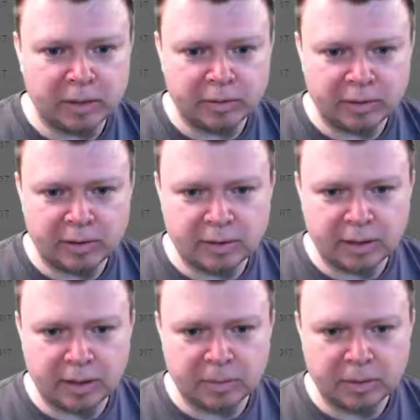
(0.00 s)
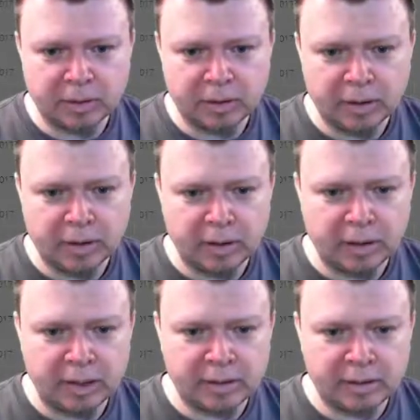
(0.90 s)
if it's the same.
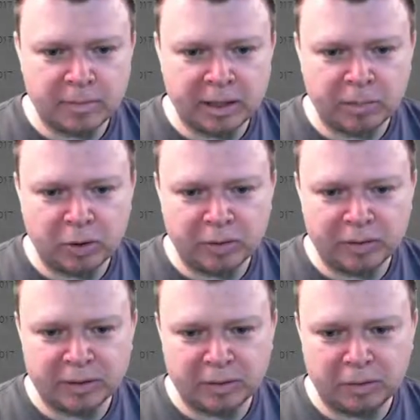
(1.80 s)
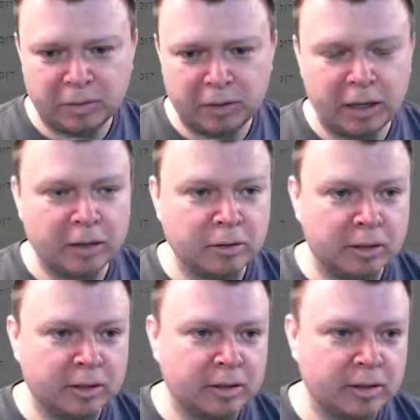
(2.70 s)
Estimated profit
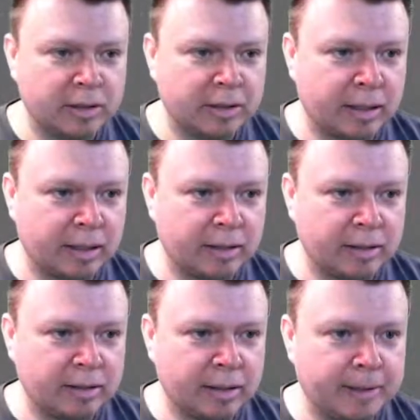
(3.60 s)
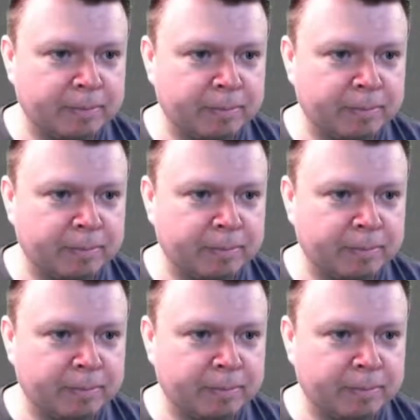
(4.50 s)
300, it's exactly the same.